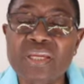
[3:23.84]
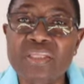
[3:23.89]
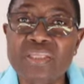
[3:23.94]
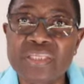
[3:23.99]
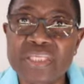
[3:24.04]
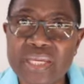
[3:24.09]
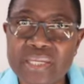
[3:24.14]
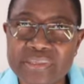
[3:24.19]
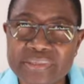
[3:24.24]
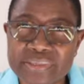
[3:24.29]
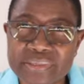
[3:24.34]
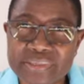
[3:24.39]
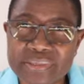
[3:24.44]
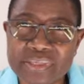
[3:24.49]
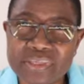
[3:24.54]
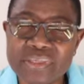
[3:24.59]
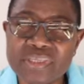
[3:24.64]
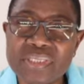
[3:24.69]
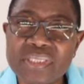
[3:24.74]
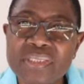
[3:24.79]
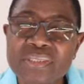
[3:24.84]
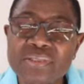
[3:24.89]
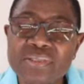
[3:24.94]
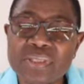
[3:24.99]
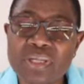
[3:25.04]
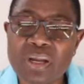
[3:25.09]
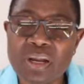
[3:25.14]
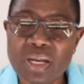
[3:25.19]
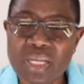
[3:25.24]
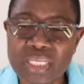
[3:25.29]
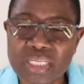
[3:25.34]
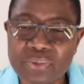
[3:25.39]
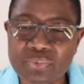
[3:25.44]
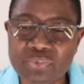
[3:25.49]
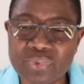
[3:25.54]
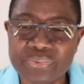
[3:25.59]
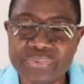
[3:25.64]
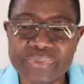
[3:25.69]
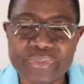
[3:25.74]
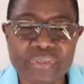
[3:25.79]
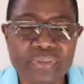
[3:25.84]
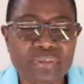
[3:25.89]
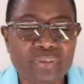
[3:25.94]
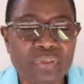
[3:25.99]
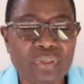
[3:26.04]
Yes, it is Hollywood,